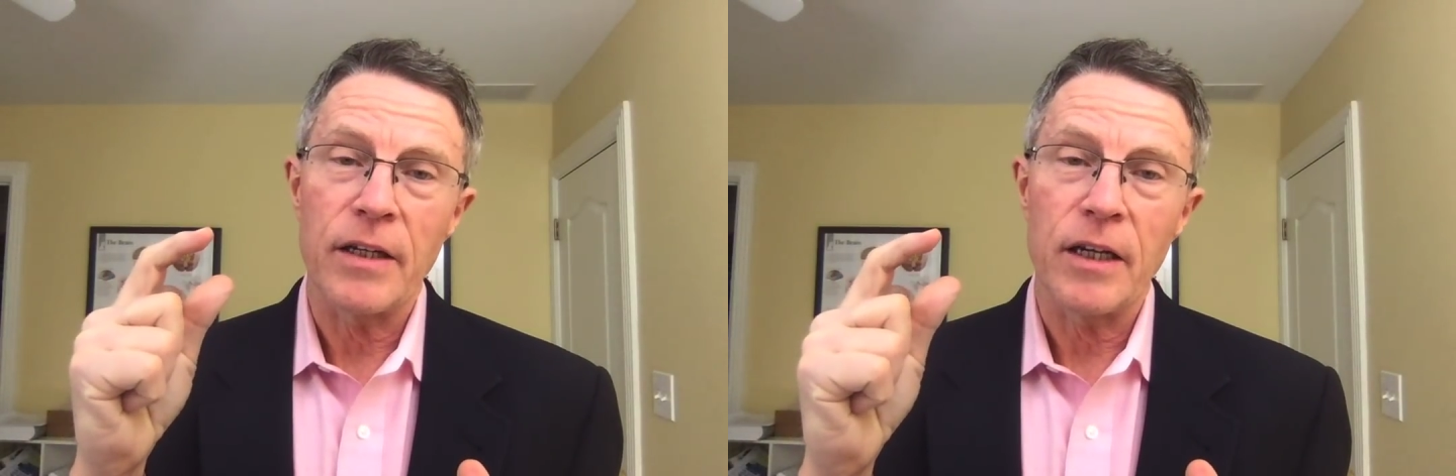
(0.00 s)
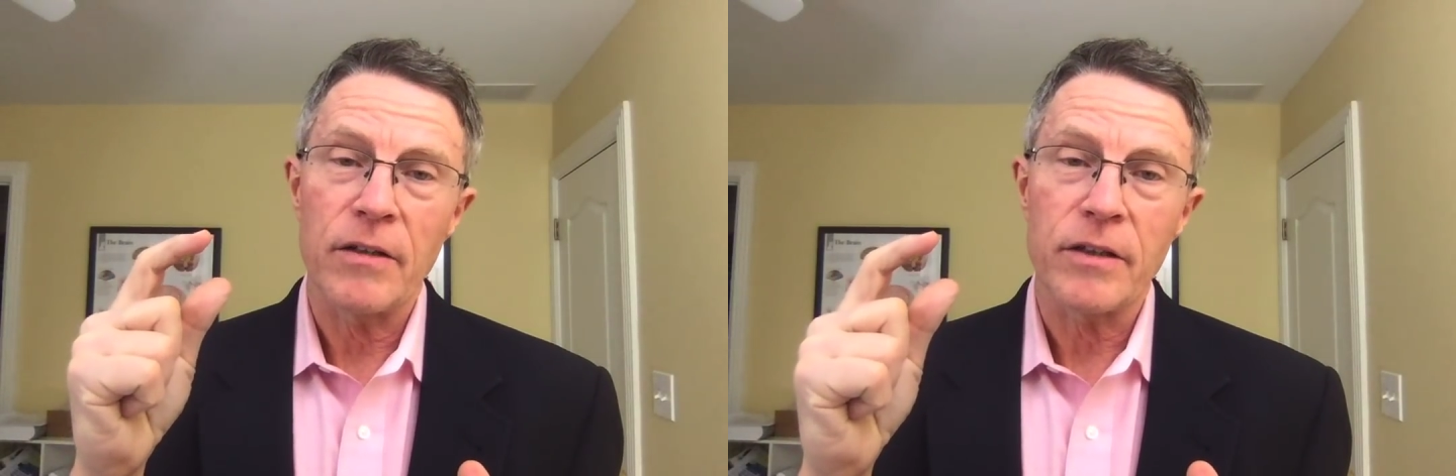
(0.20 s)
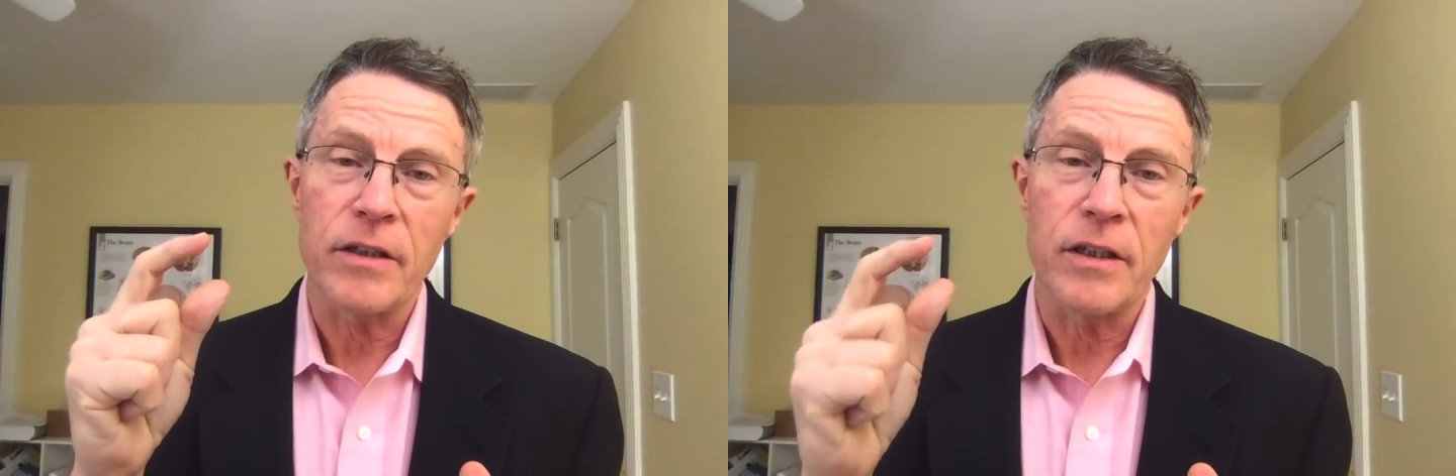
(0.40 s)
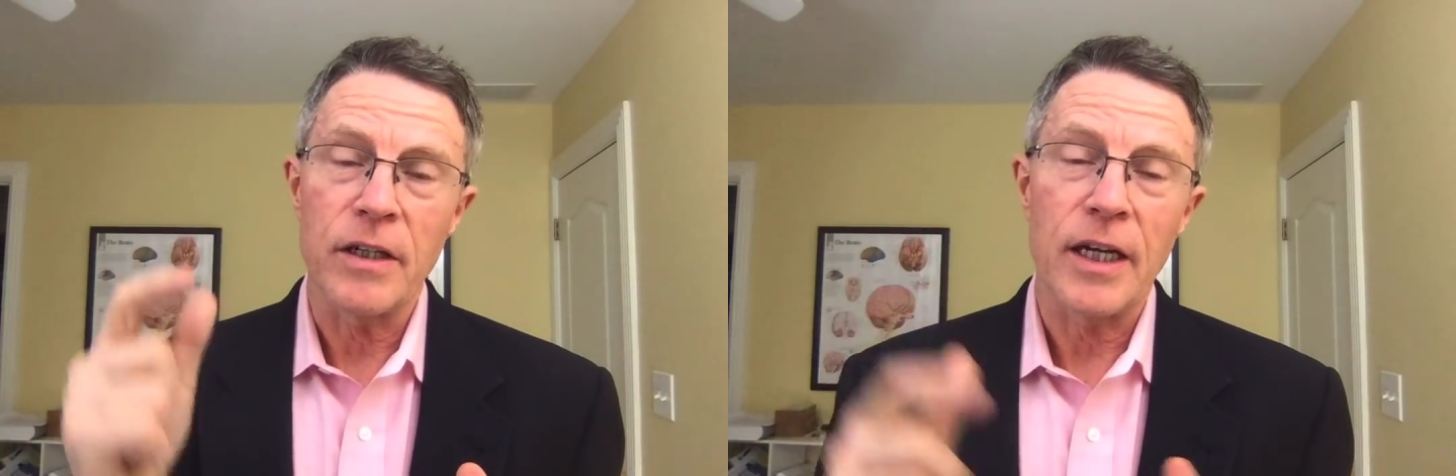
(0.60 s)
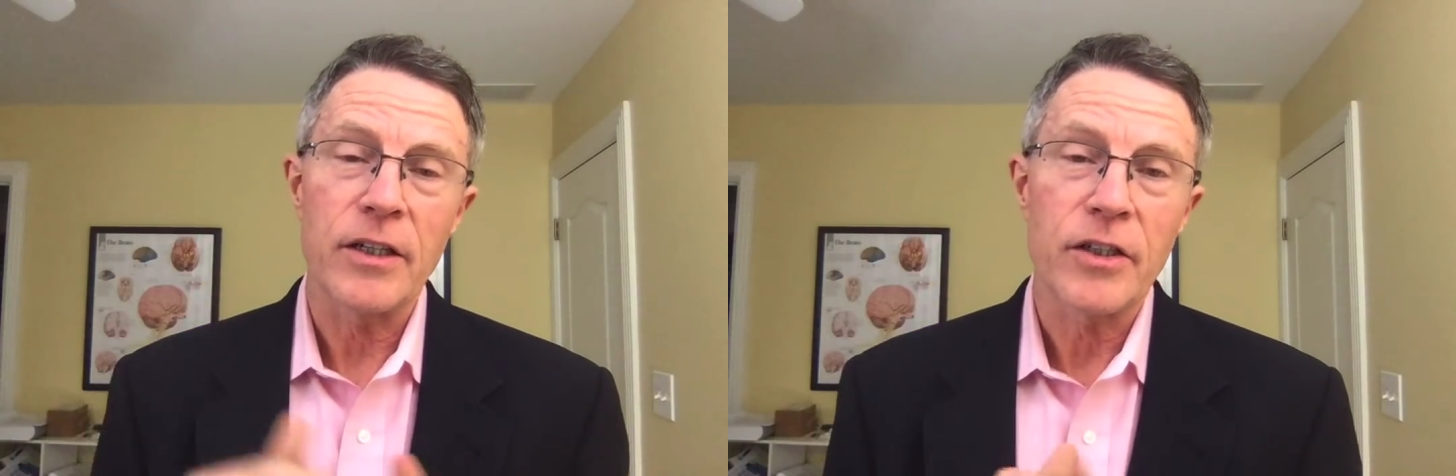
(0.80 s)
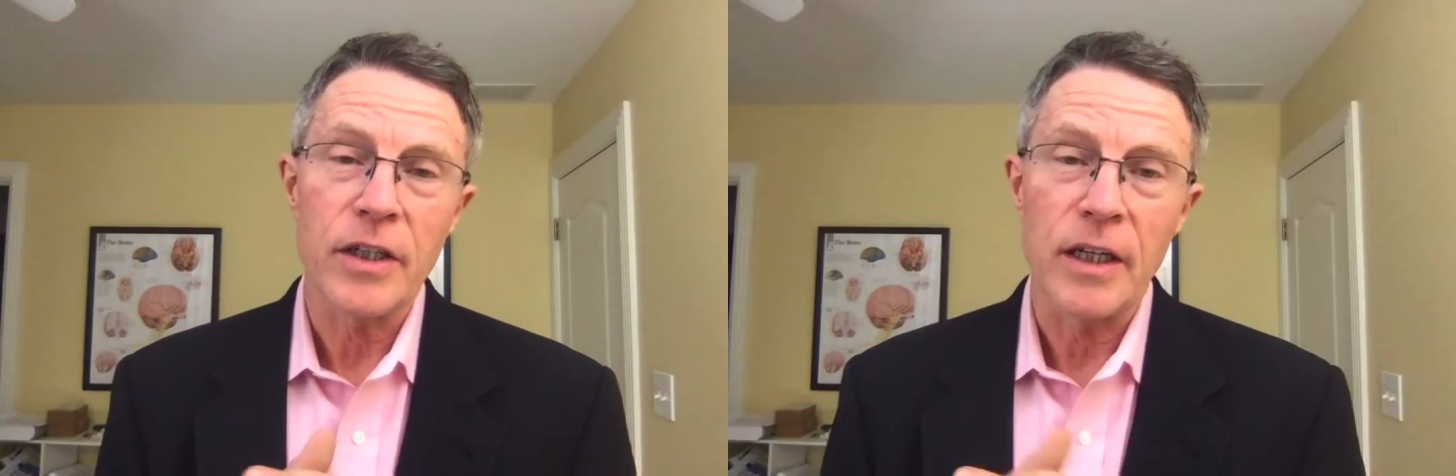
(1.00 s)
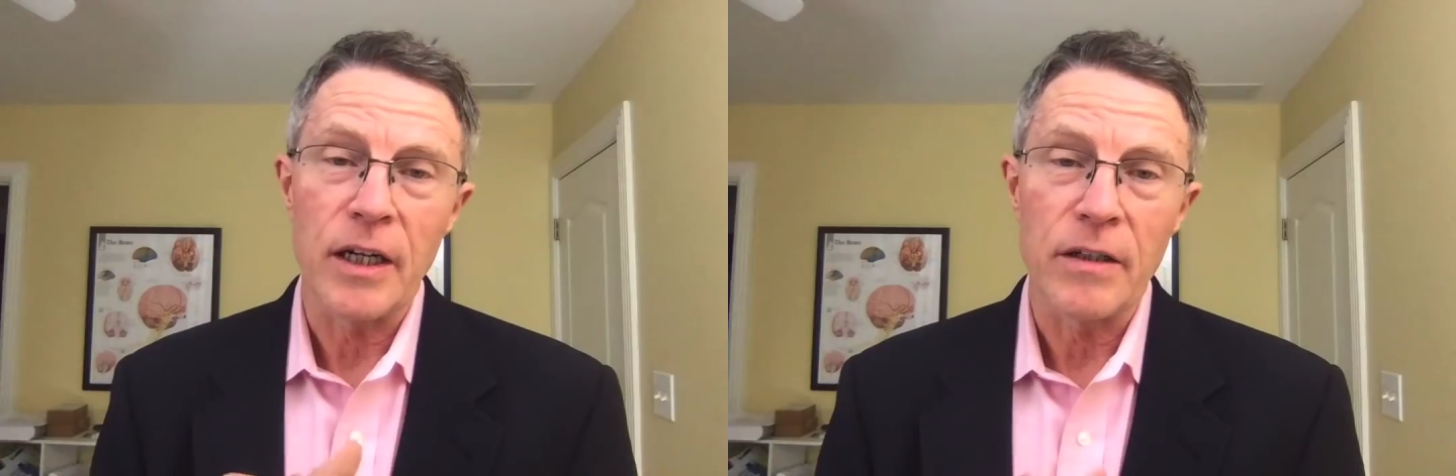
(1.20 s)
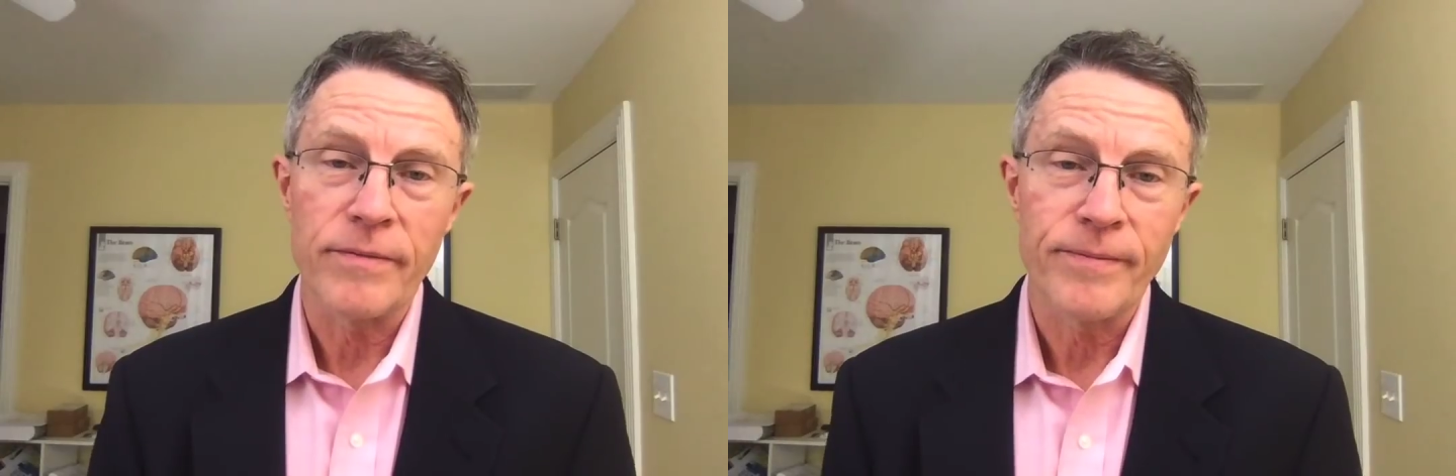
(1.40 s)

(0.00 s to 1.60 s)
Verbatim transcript: delta in HDL.